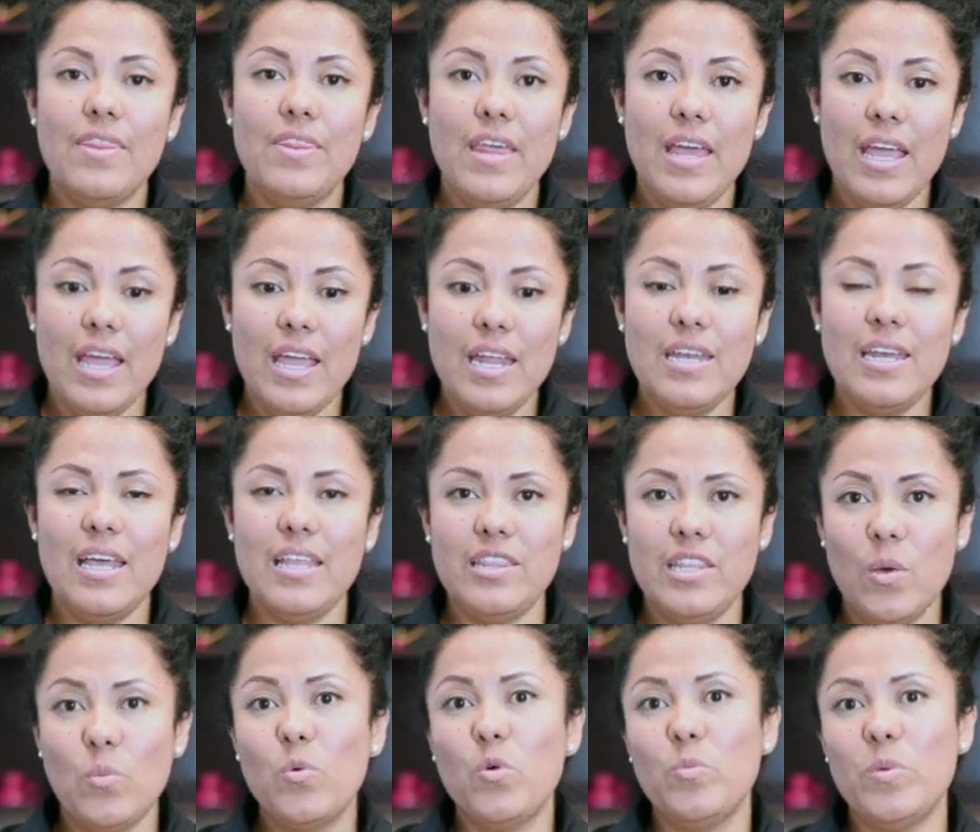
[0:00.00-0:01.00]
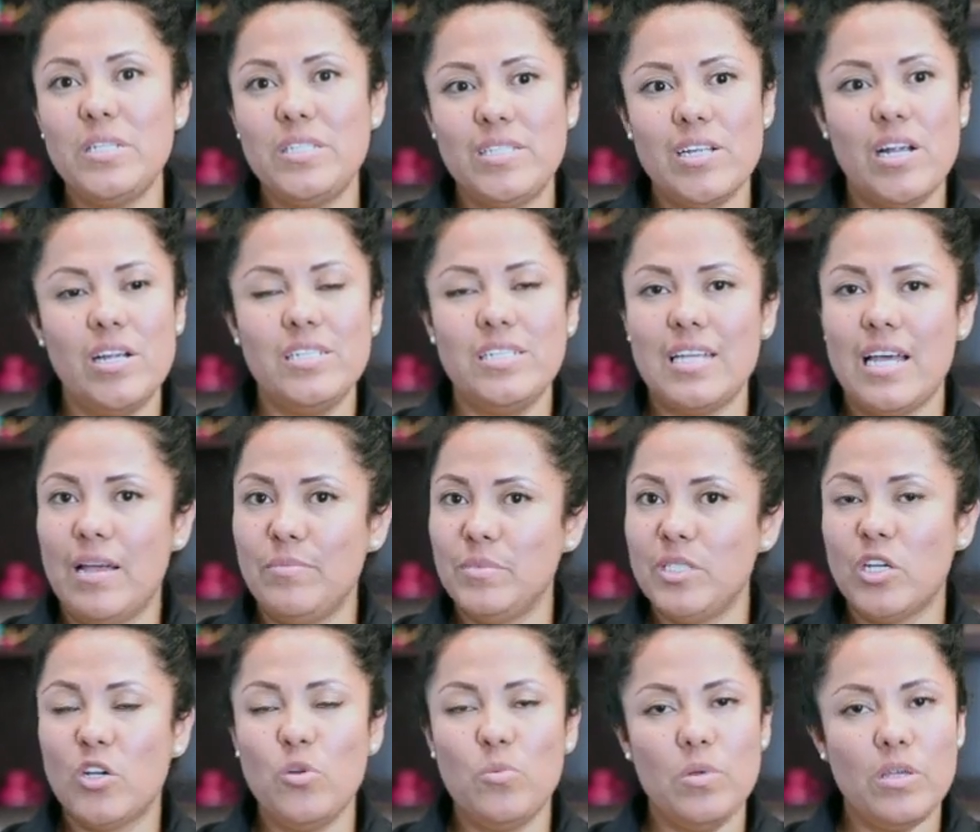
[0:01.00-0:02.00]
Then there will be certain time.
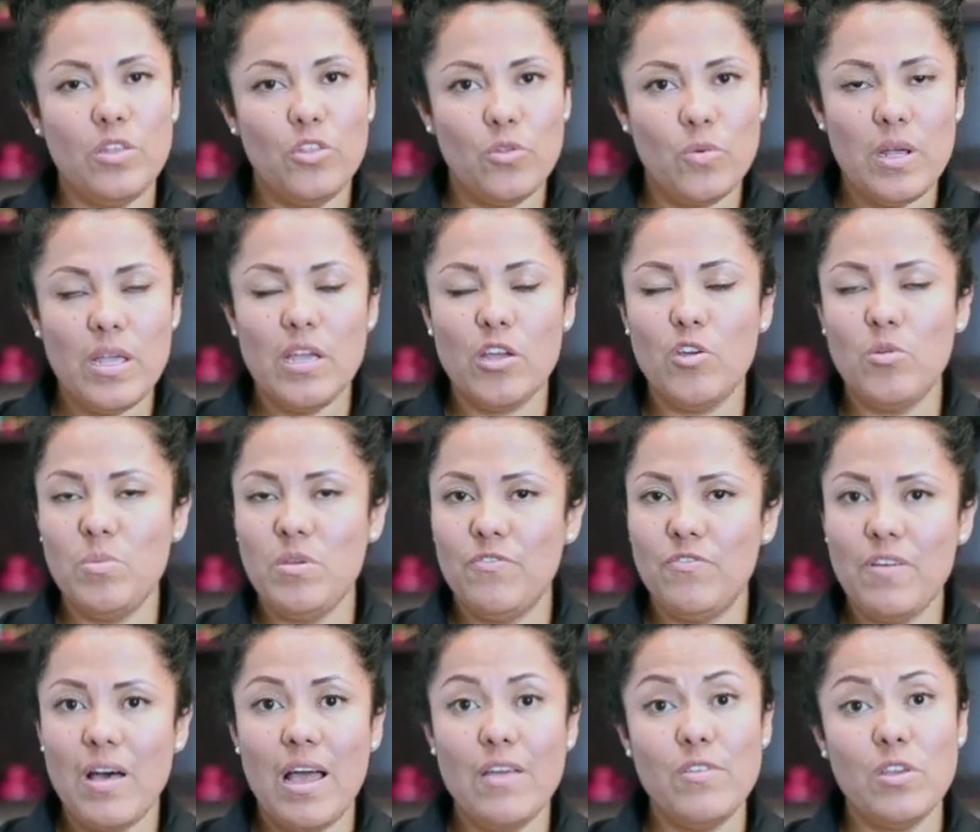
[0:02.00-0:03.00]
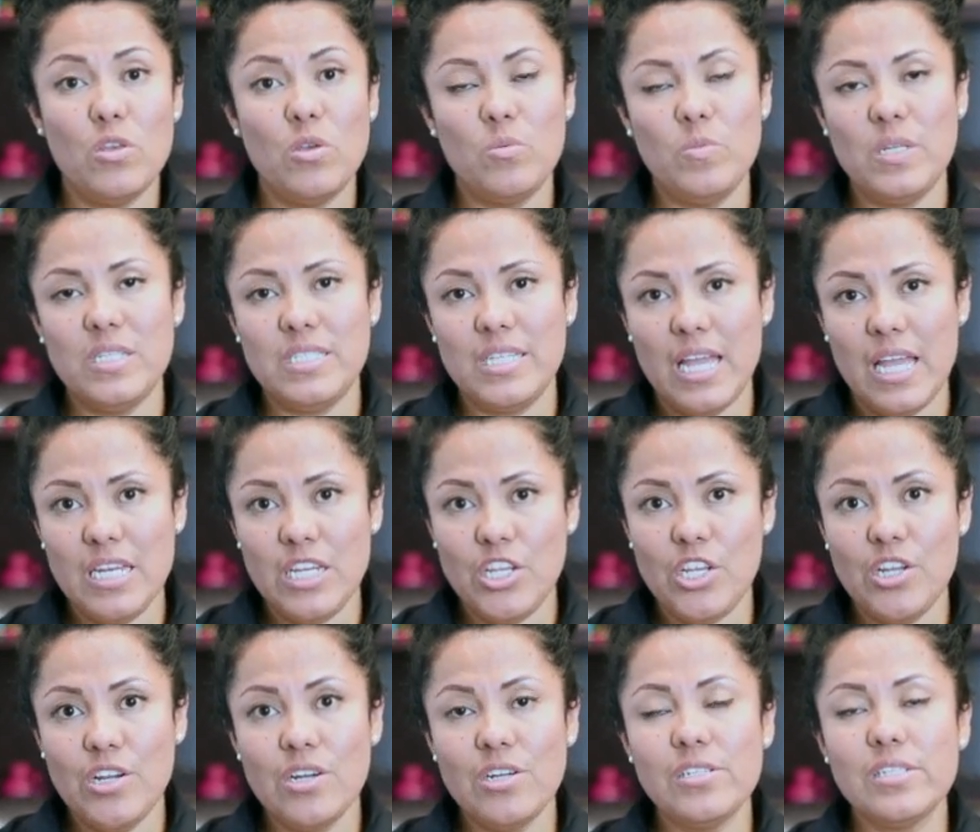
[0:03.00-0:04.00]
It could be 3, it could be 5, it could be 10
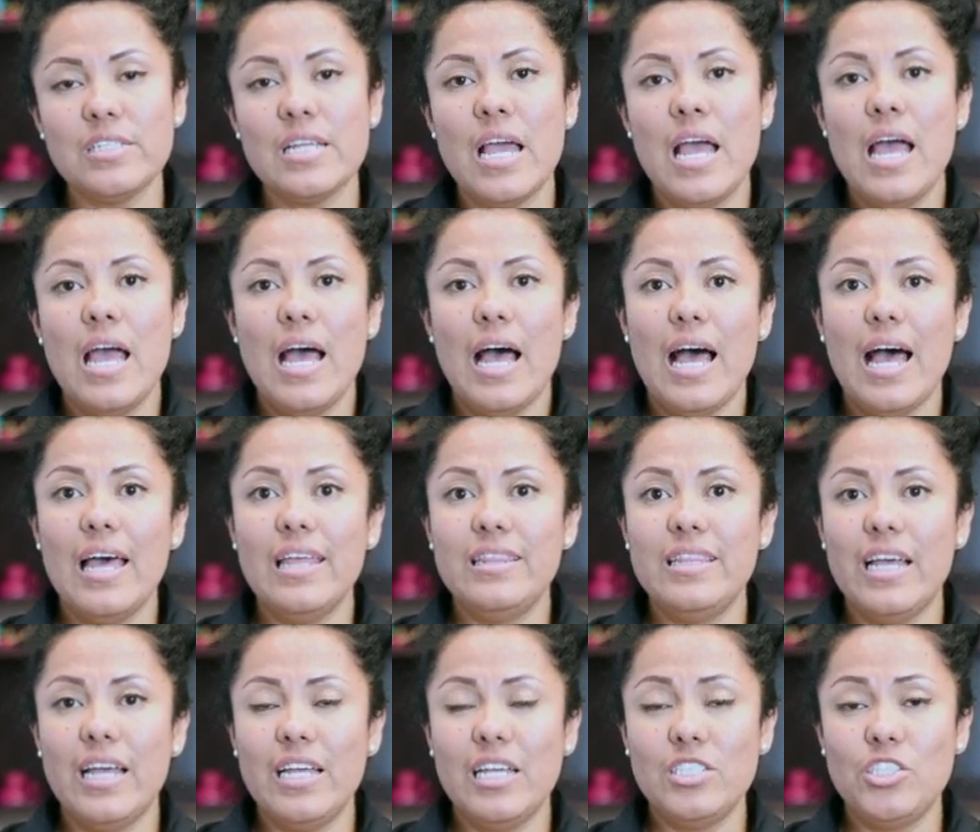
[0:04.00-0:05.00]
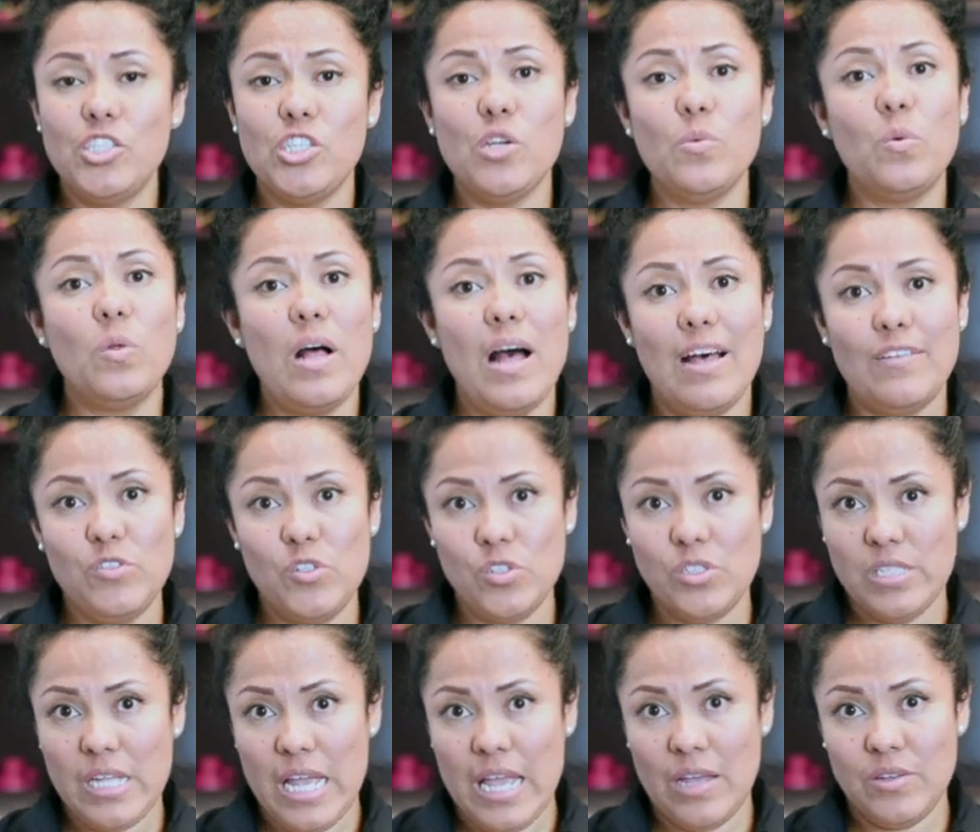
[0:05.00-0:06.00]
years that she will have to
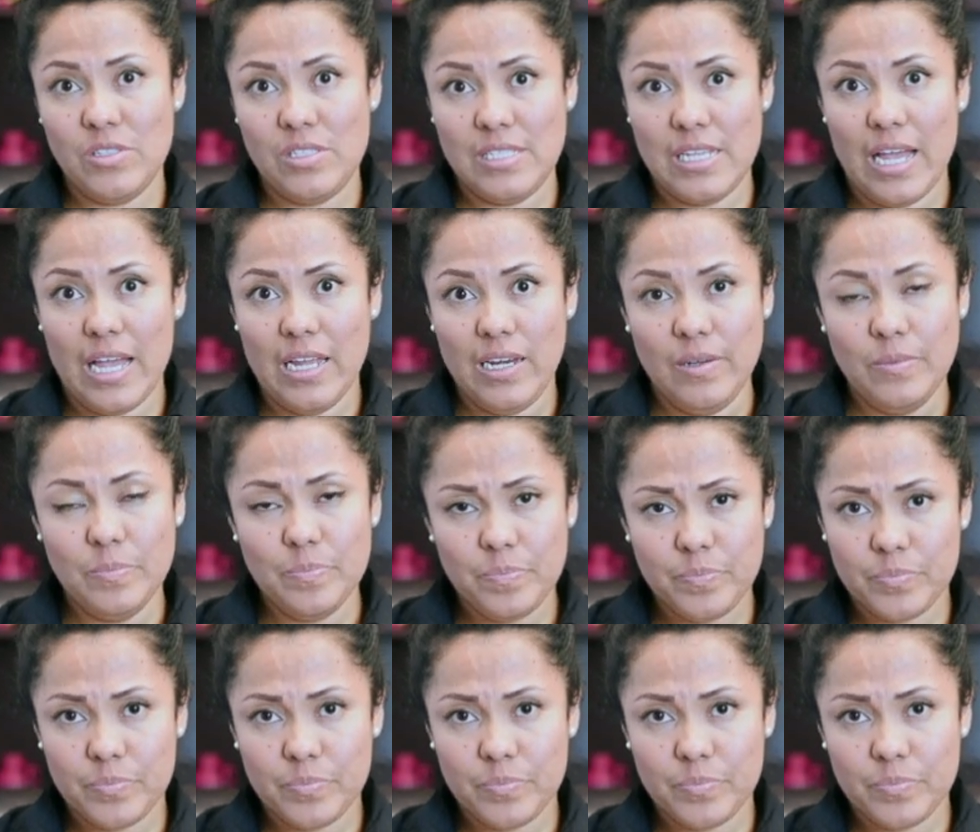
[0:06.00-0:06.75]
stay outside.